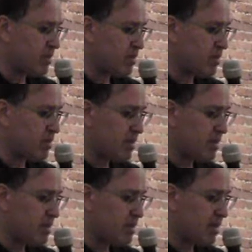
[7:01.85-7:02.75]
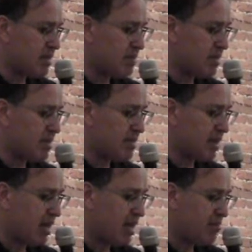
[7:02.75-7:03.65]
not already done my
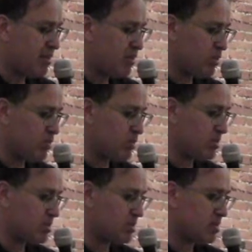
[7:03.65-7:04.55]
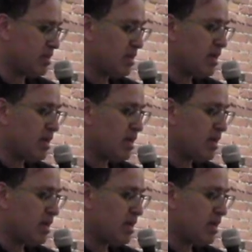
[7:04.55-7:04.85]
time in use,